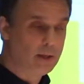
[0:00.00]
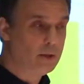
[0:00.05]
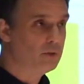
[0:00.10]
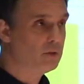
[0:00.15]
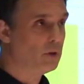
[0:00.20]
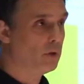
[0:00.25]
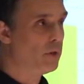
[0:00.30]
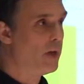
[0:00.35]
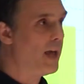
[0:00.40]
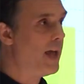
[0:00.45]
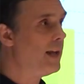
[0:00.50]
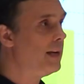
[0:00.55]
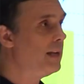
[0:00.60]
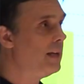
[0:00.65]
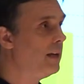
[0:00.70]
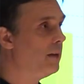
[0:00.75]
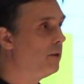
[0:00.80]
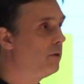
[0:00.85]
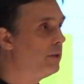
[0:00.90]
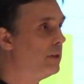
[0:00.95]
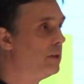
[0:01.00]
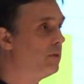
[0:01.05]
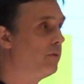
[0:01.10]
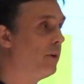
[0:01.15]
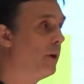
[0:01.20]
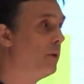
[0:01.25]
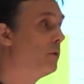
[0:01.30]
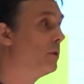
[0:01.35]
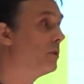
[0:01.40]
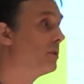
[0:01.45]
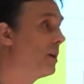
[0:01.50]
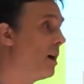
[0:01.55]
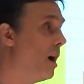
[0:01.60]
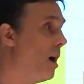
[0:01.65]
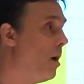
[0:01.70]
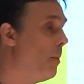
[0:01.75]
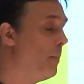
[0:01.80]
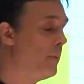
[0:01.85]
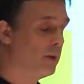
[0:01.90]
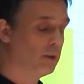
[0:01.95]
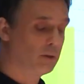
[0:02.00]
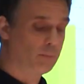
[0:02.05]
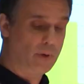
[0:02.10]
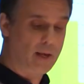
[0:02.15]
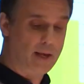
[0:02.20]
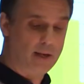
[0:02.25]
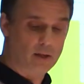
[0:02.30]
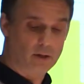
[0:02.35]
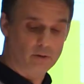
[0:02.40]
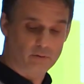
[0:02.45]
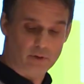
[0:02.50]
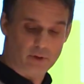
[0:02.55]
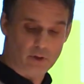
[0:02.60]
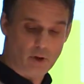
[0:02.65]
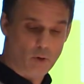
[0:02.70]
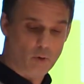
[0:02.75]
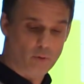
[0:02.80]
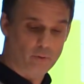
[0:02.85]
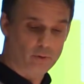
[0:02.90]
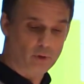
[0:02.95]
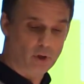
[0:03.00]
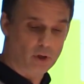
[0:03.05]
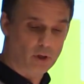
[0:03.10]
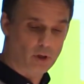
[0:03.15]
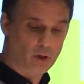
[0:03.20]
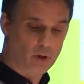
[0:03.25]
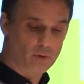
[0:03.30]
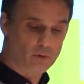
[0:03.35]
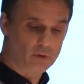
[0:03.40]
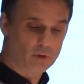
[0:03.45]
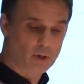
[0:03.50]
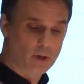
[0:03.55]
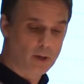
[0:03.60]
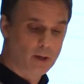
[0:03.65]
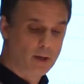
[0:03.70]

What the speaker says: So that any increased focus can't be explained as a result of drug use.